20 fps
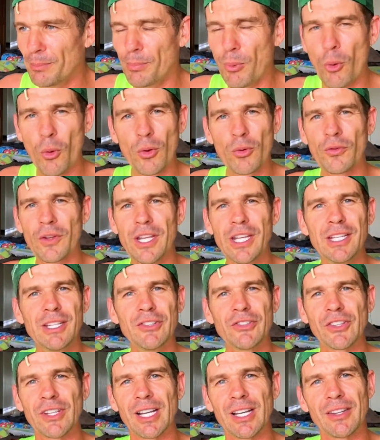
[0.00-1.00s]
bored
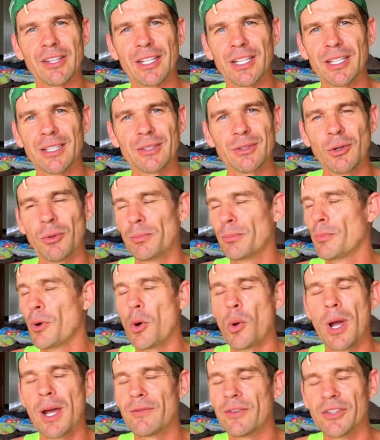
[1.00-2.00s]
vegans out there or
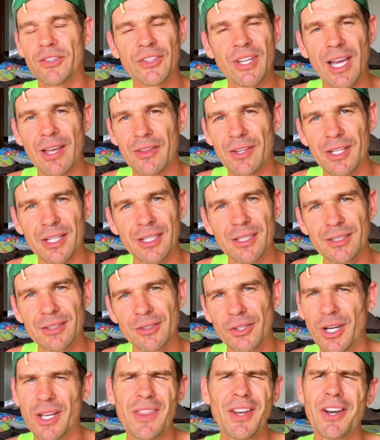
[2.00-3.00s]
whoever's out there,
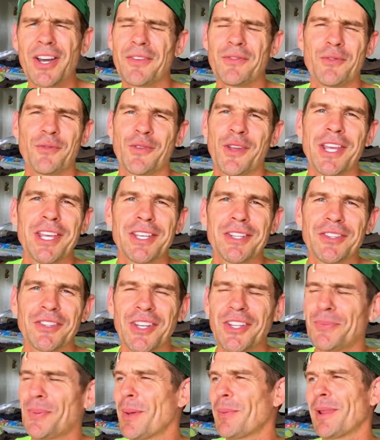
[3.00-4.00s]
they're not even
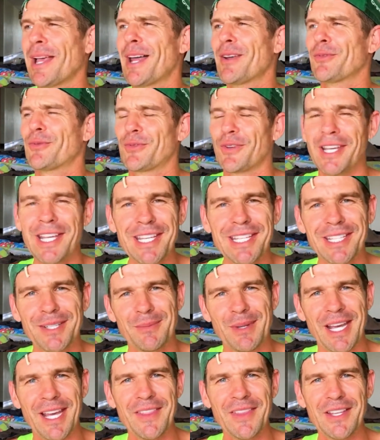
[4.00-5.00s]
vegans. These people aren't
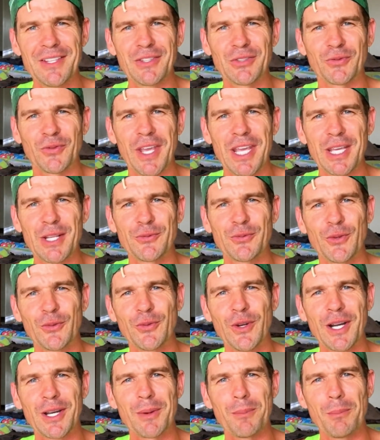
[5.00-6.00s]
vegan, man. They're just vegan for
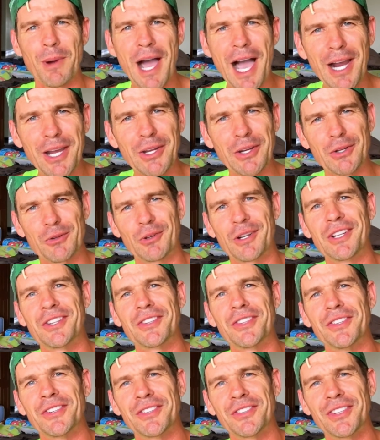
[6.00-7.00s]
fucking marketing
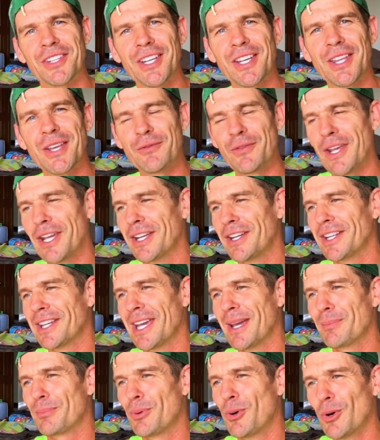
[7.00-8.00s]
reasons. They're vegan to
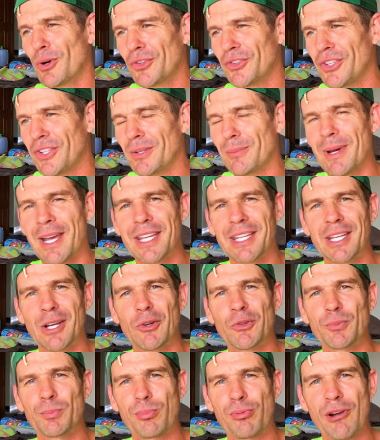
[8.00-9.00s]
get pussy to make
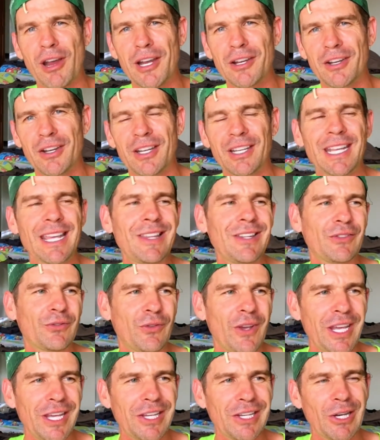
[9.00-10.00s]
girls pregnant and get these
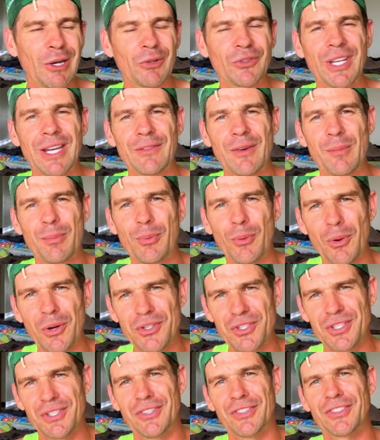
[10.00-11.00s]
vegan girls to have
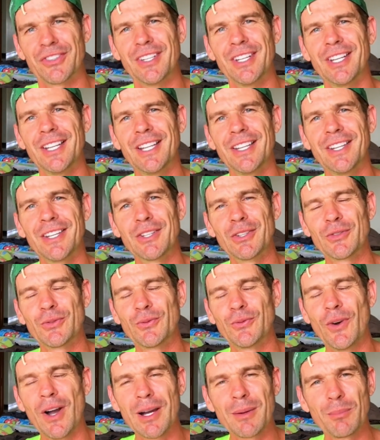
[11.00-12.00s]
abortions. They're
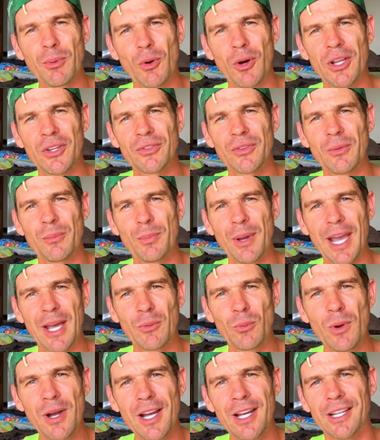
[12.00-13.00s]
just fuckboys the
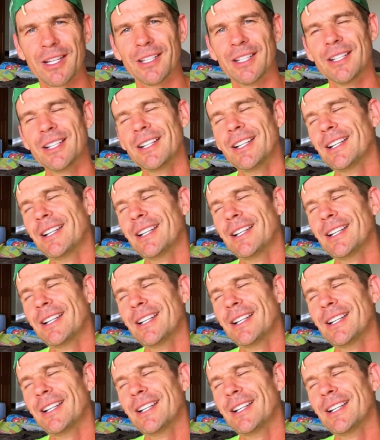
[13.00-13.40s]
bad way.